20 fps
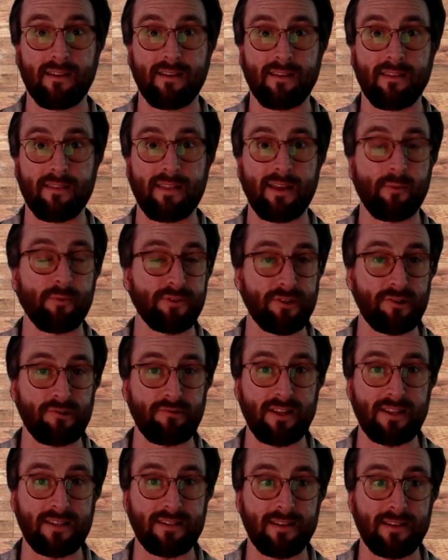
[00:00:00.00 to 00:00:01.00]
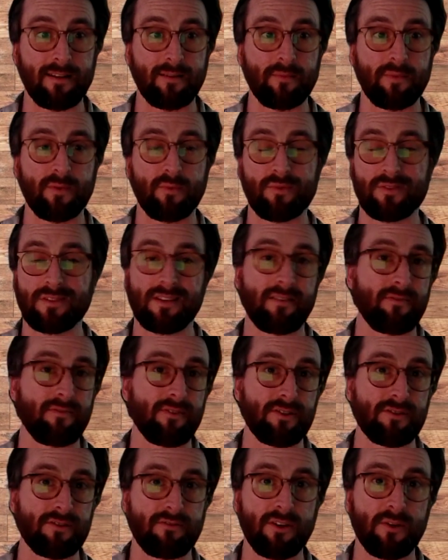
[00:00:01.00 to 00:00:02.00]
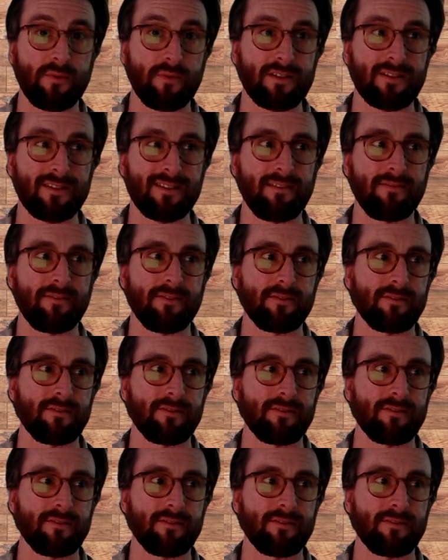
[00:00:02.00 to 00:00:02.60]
And that was a great setup. It wasn't very strenuous.